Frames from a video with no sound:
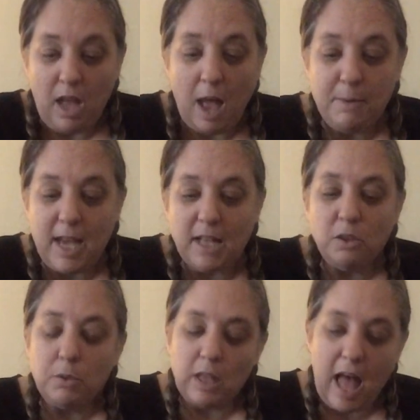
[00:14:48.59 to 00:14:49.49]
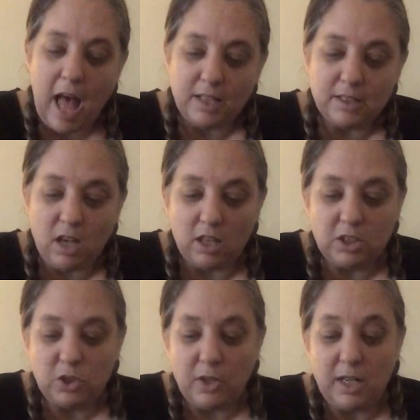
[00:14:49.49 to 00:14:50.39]
I began to relax,
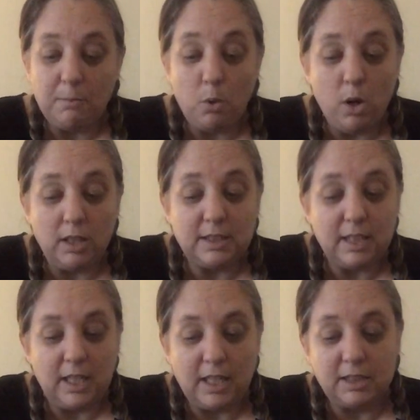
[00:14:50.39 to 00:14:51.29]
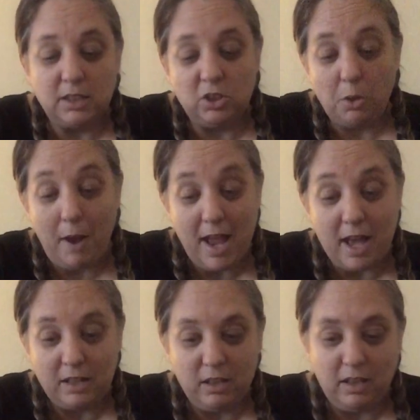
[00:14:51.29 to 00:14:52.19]
concentrating more on sitting next to
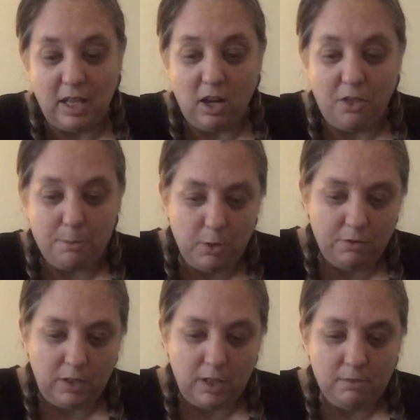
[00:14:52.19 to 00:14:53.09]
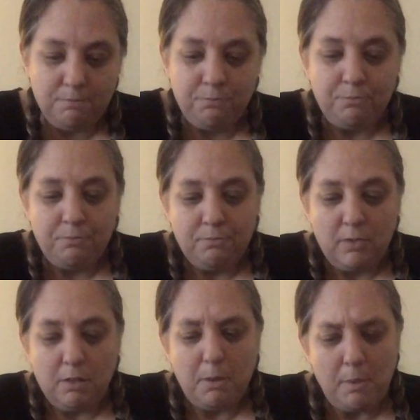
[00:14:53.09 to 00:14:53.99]
Joanne than on the movie.
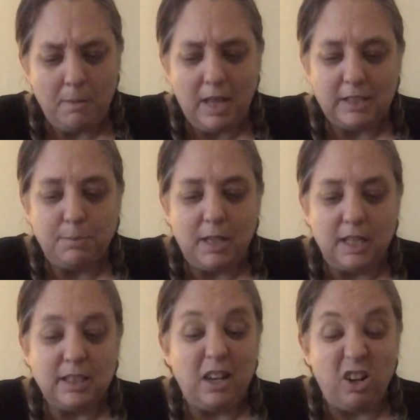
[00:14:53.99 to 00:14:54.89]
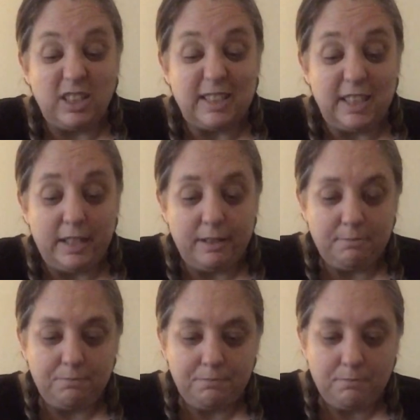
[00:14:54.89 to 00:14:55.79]
But maybe that's because I'd already seen it.
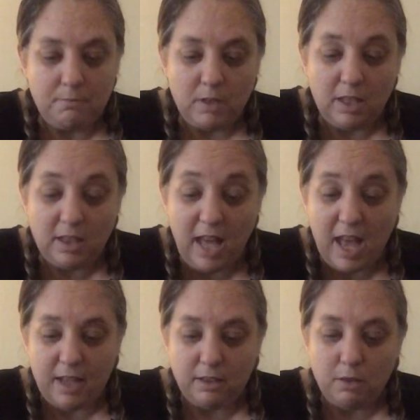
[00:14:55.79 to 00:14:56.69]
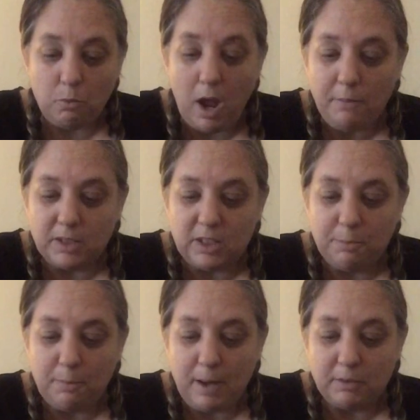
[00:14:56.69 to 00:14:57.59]
Then, right when
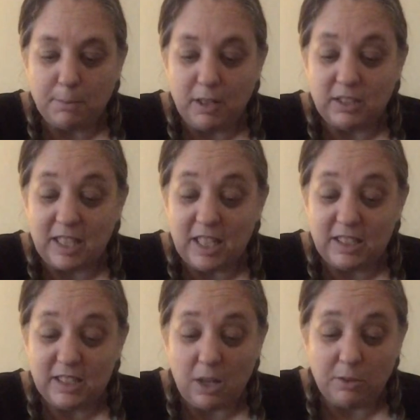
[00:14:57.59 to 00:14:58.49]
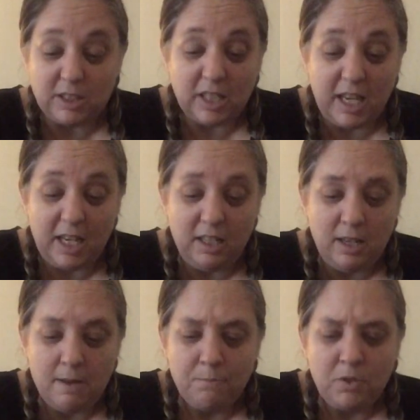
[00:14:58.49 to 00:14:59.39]
Superman was about to kiss Lois Lane,
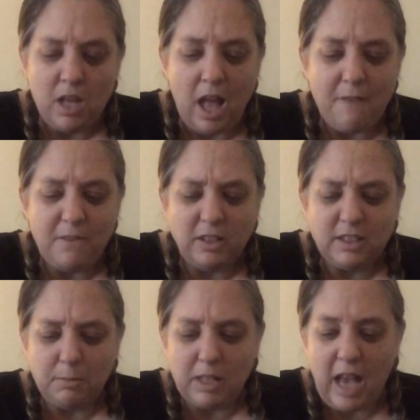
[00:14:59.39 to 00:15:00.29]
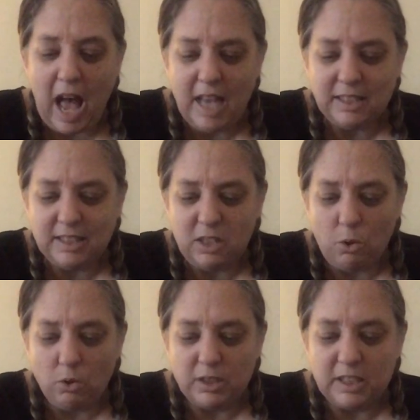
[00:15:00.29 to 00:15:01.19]
I felt something icy
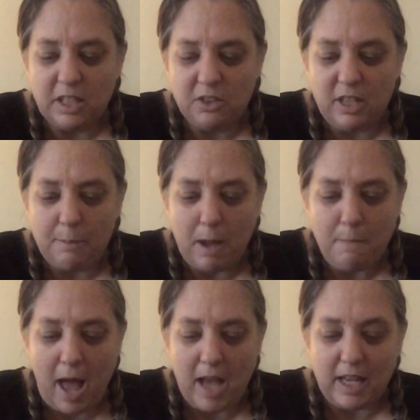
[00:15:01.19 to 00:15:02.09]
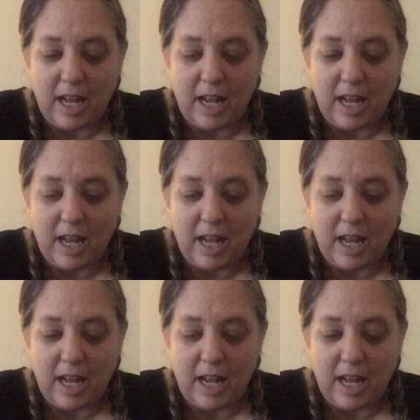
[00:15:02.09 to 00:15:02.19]
cold slither down my back,